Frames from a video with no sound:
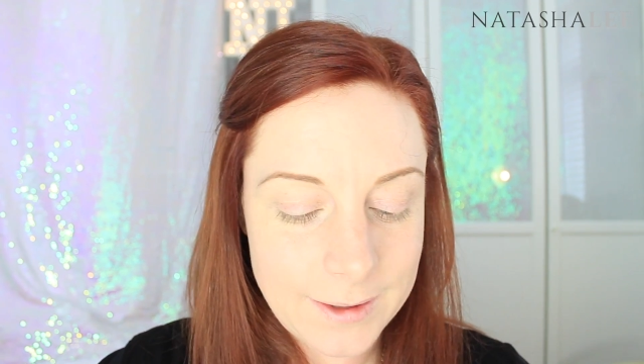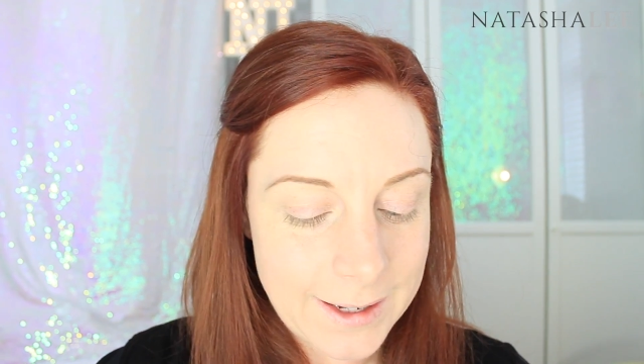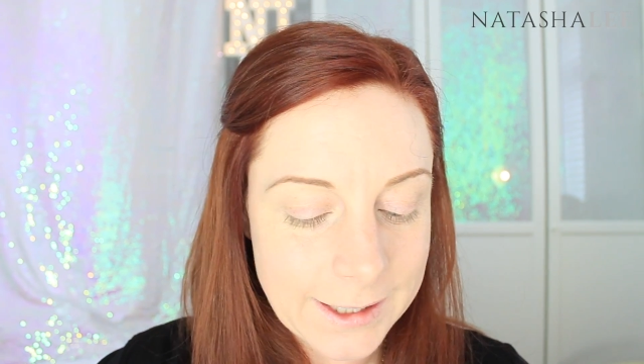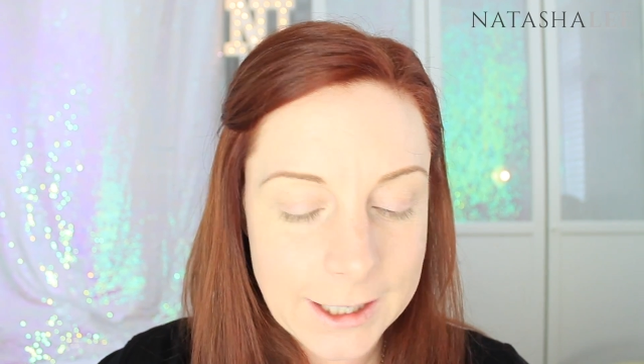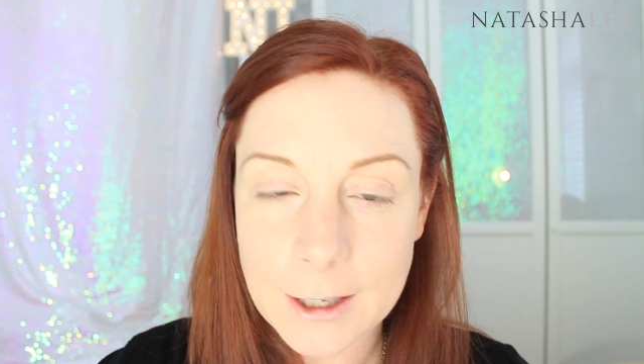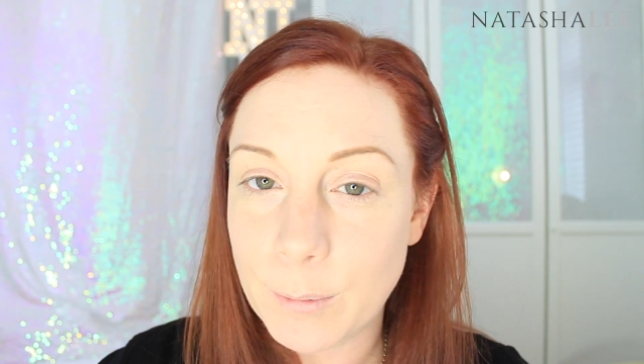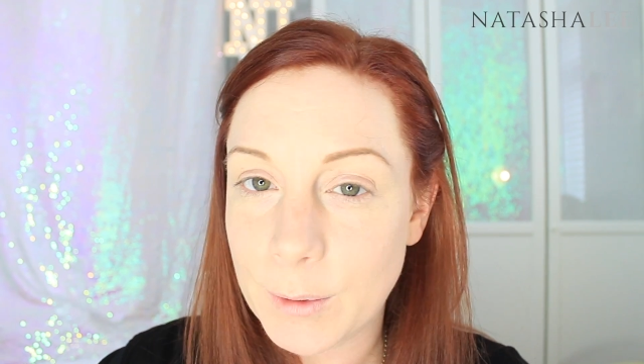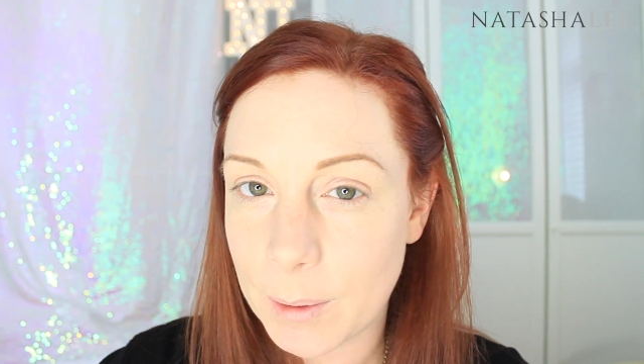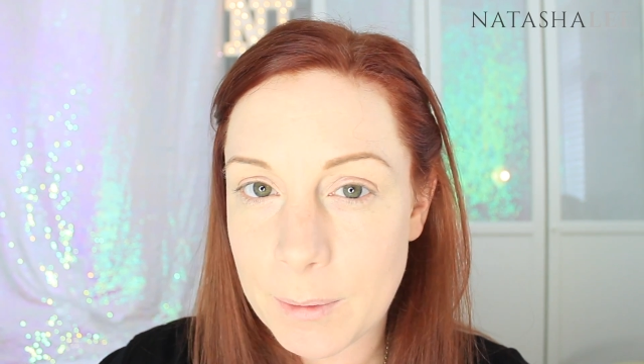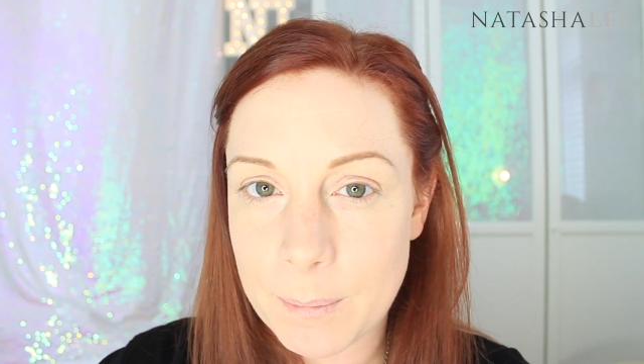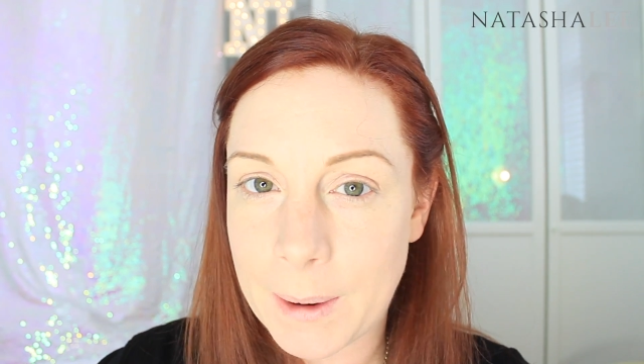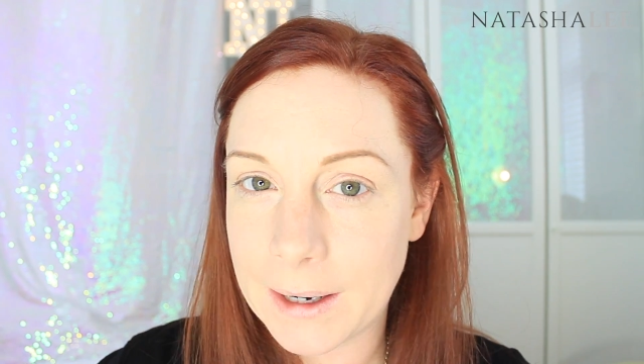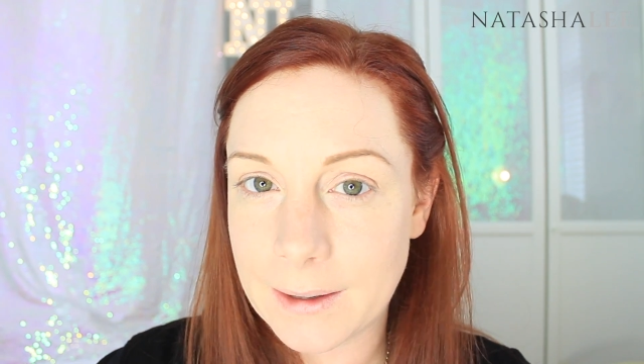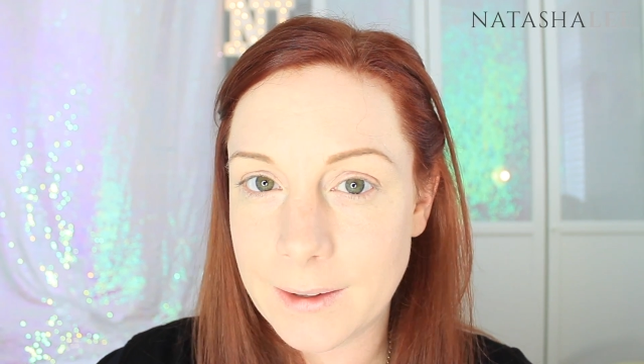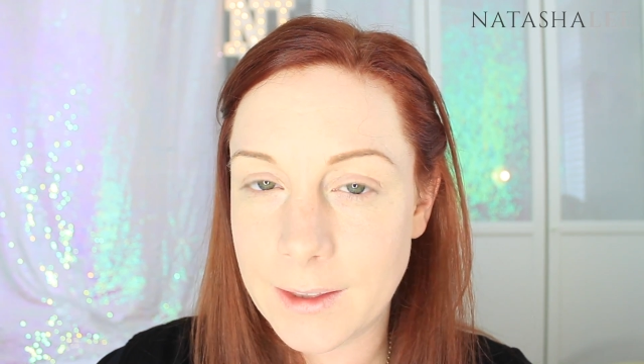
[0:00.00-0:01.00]
I keep coming
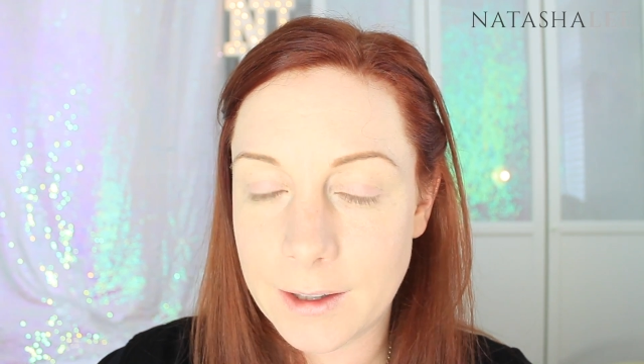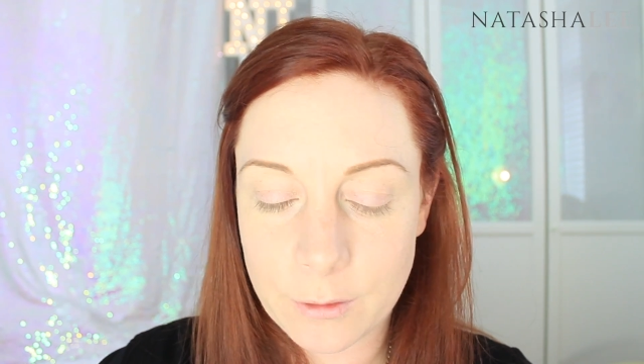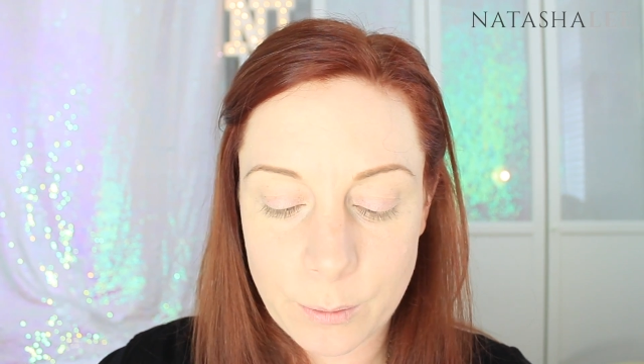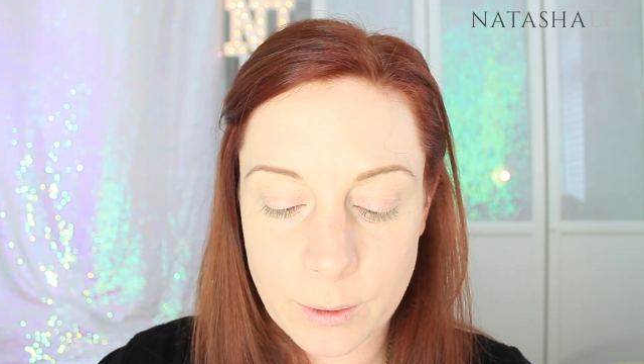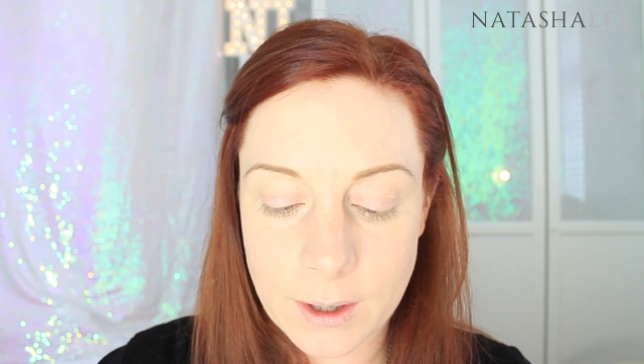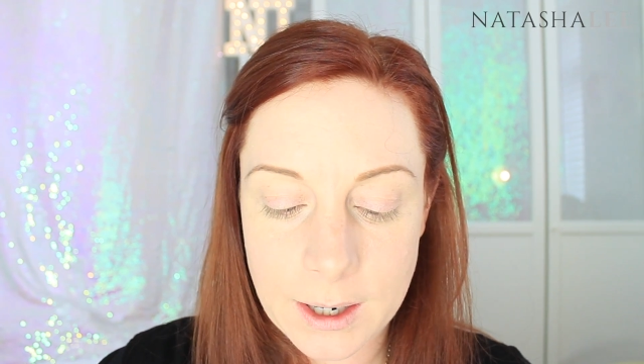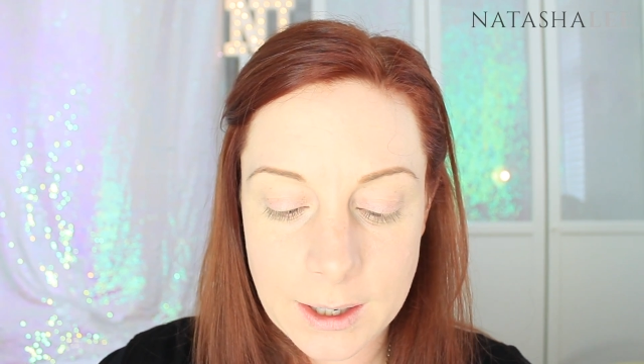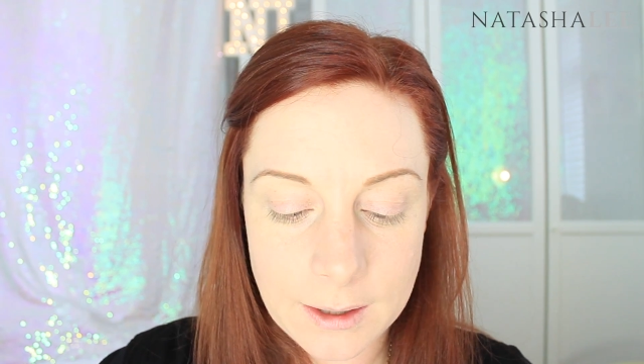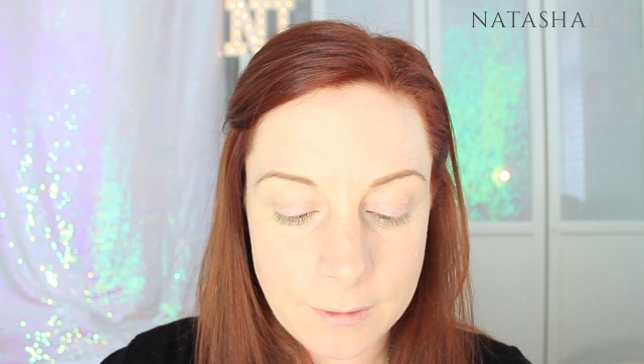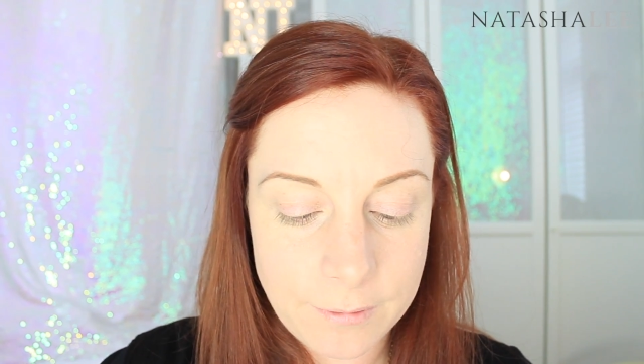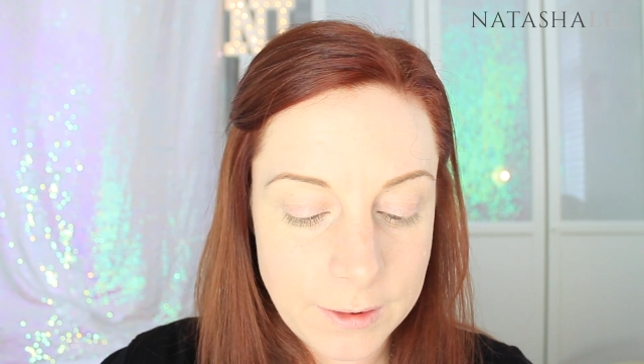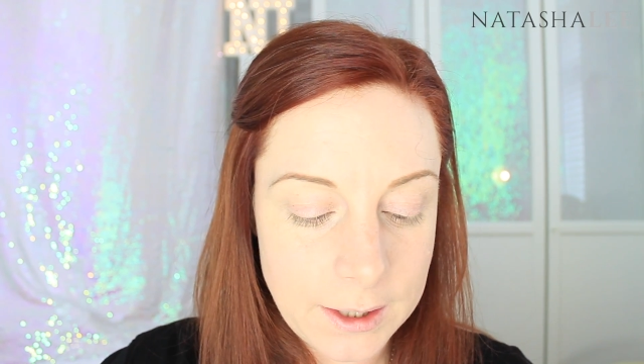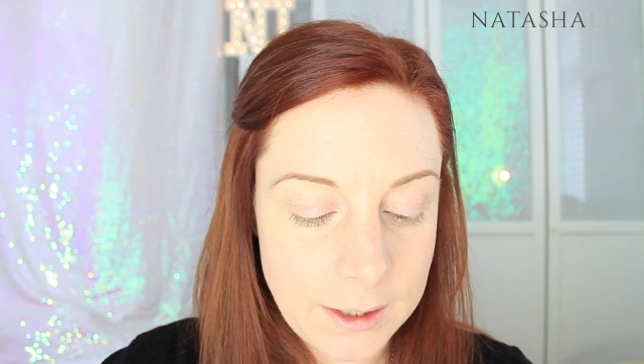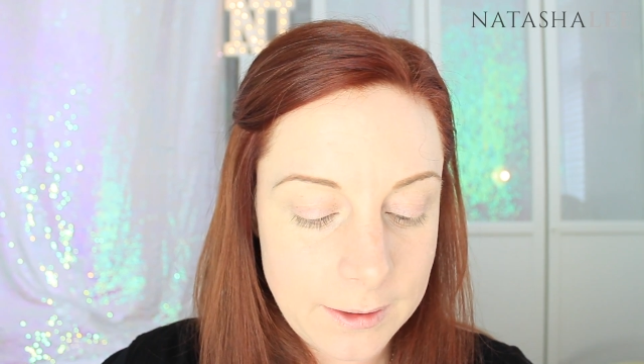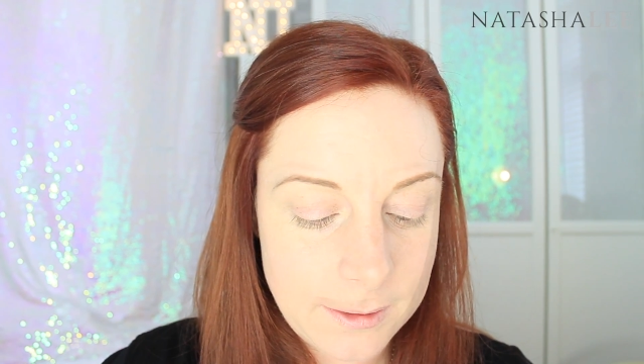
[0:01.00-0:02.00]
back to this one, I
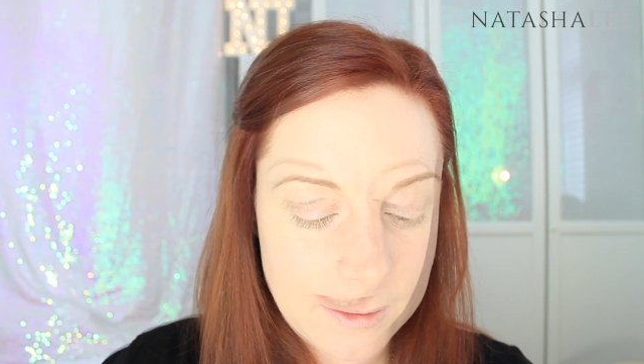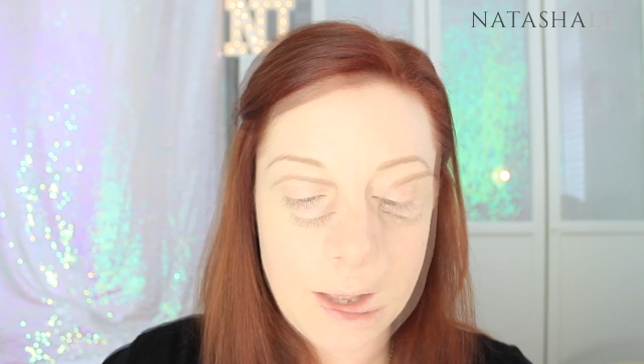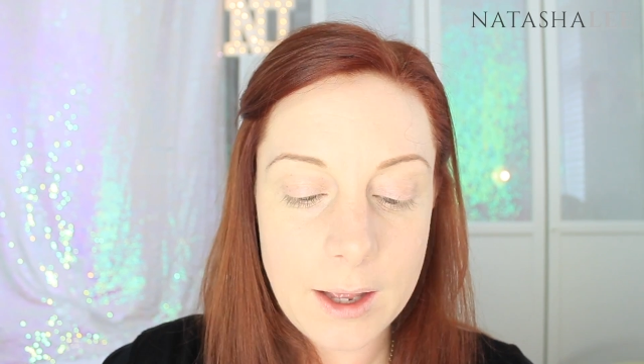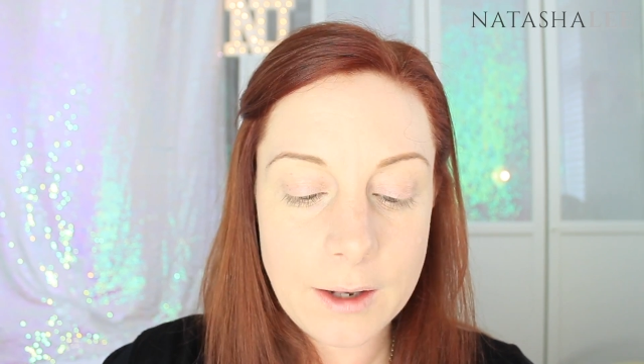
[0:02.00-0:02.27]
love this.